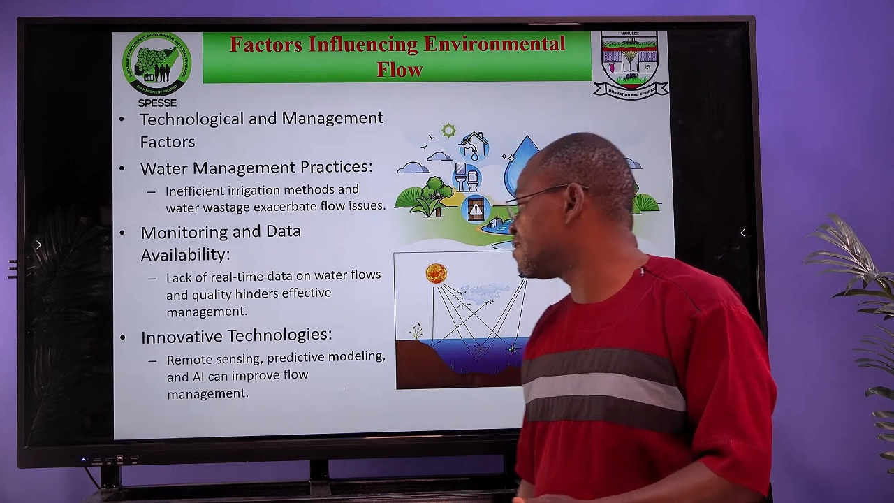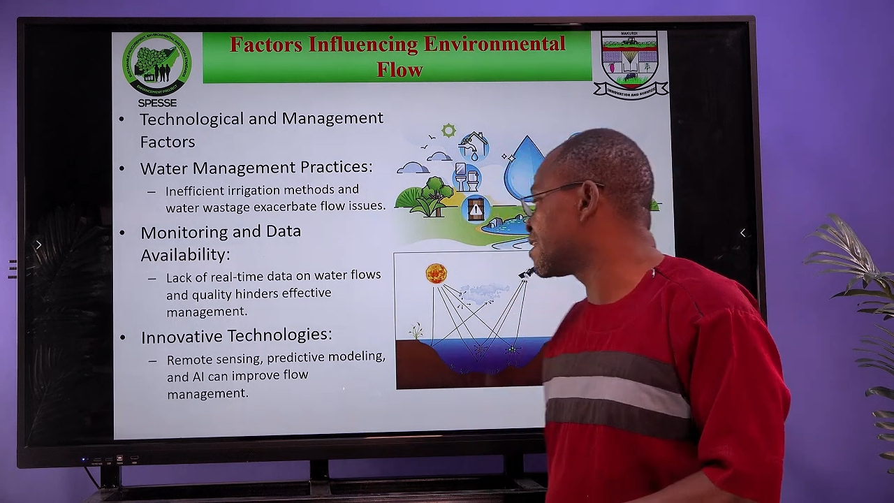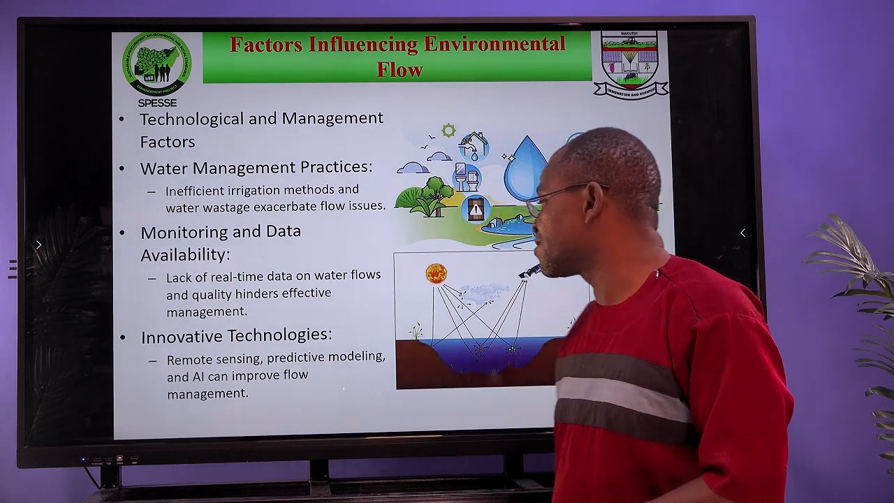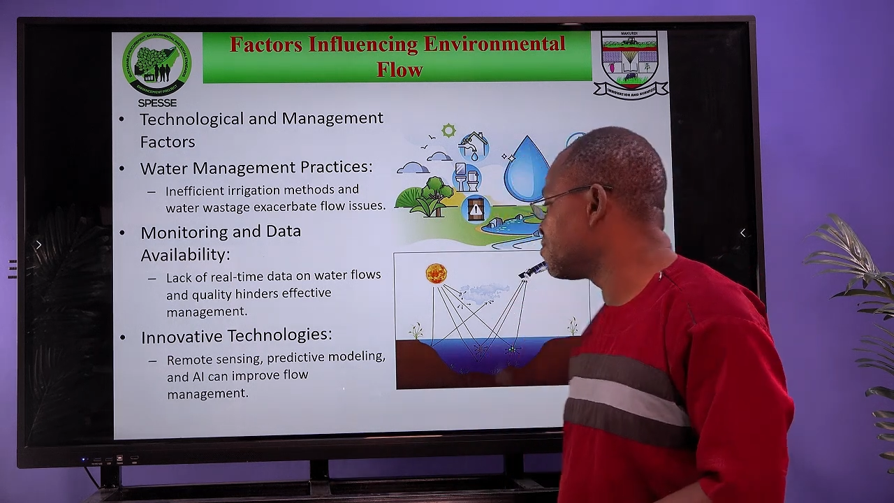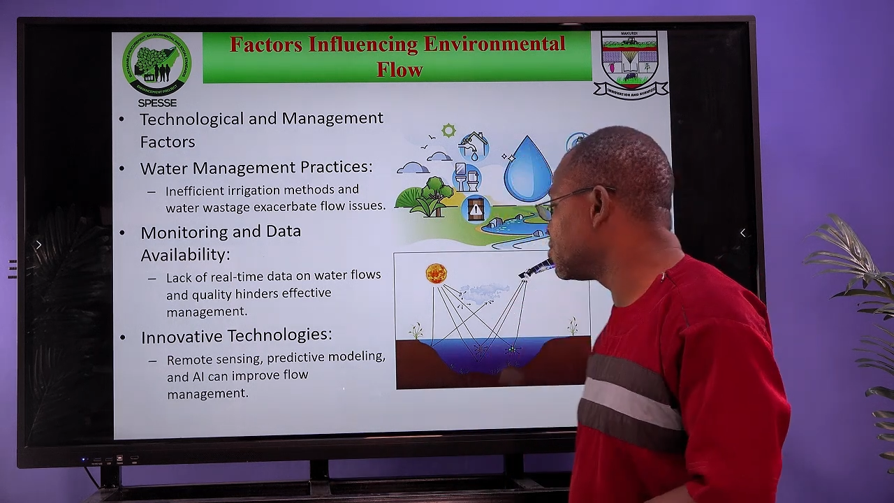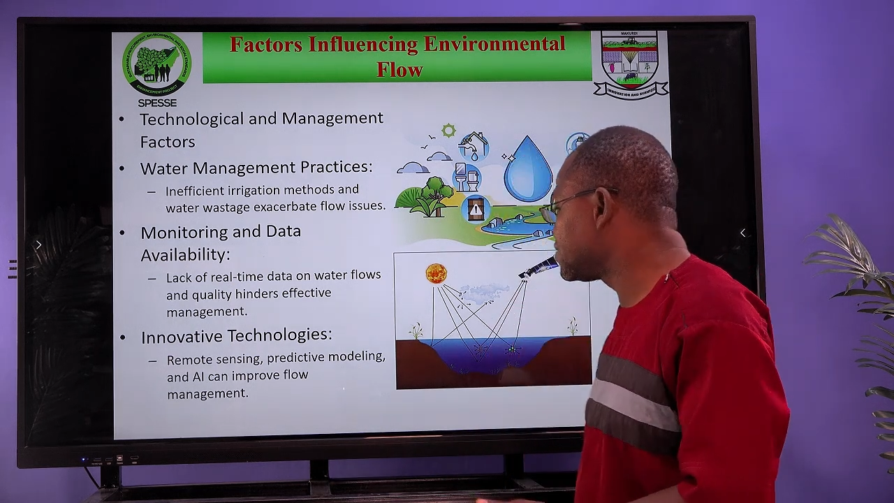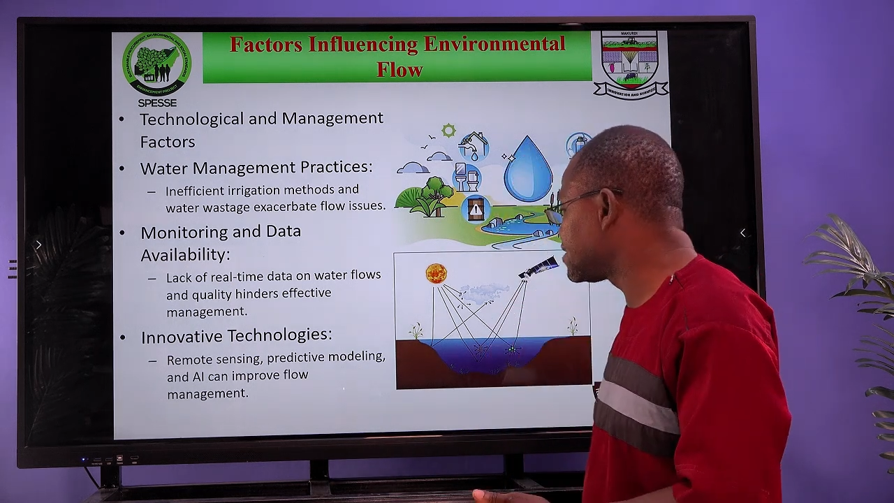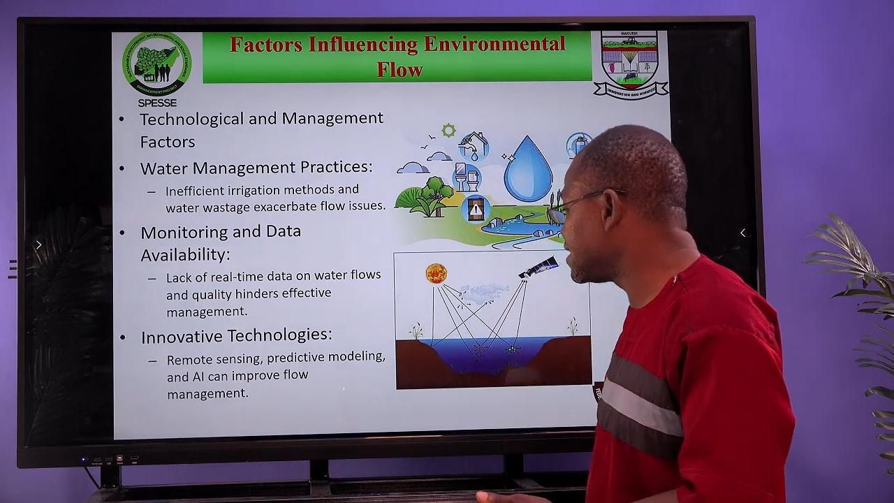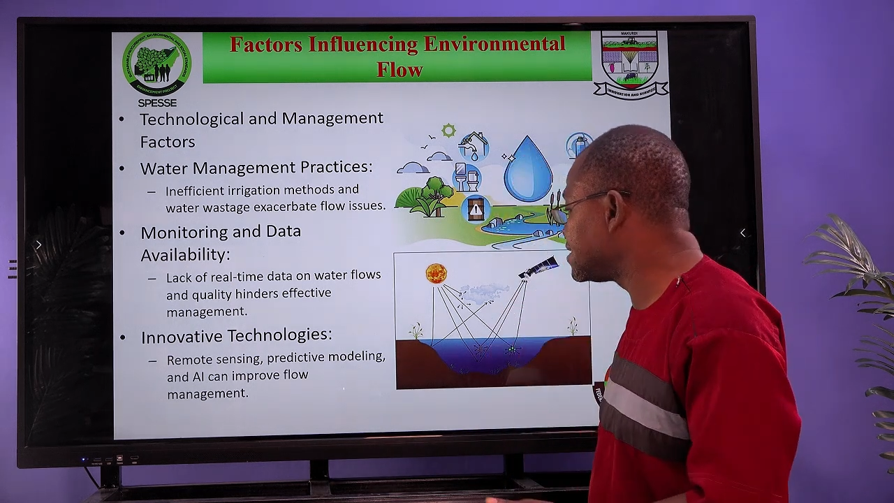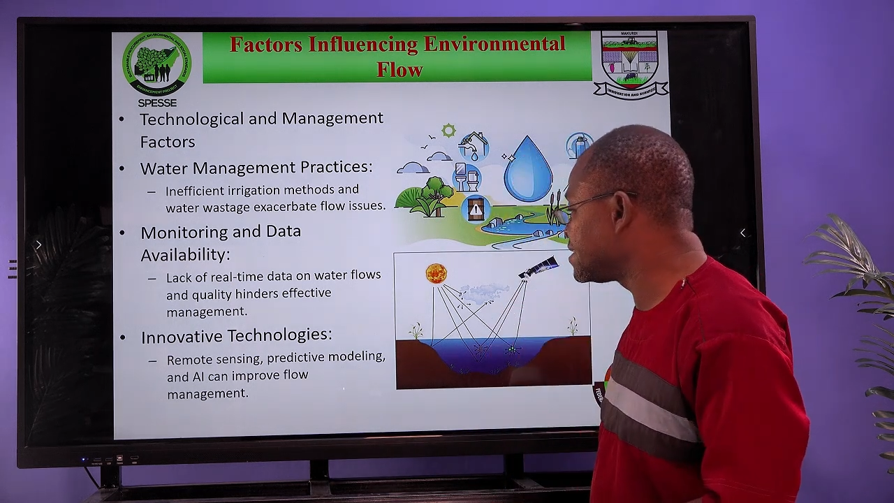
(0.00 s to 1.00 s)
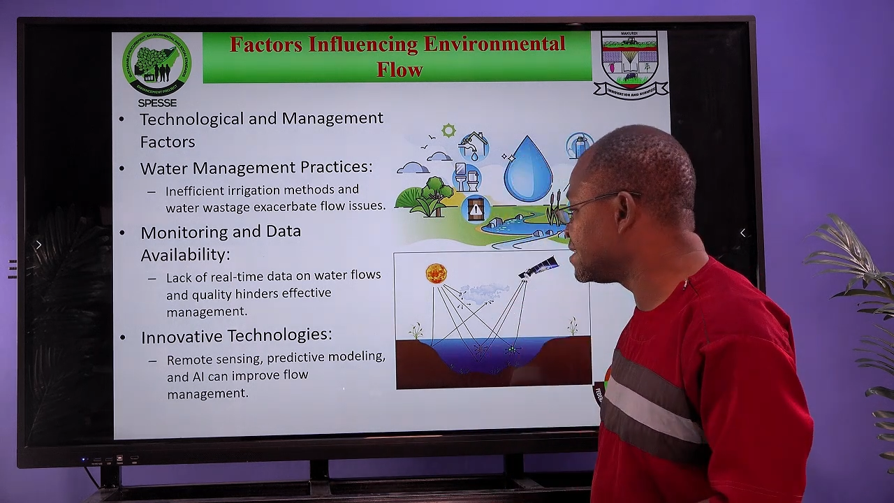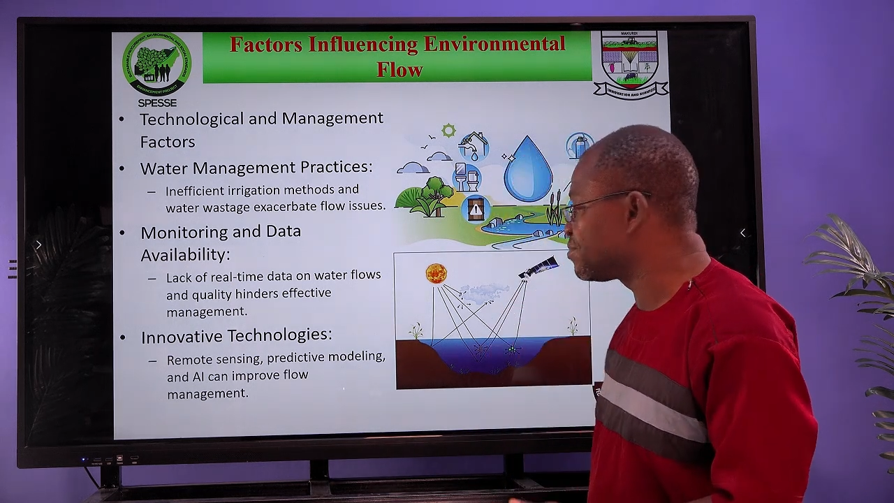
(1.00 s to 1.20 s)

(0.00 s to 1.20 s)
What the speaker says: like remote sensing,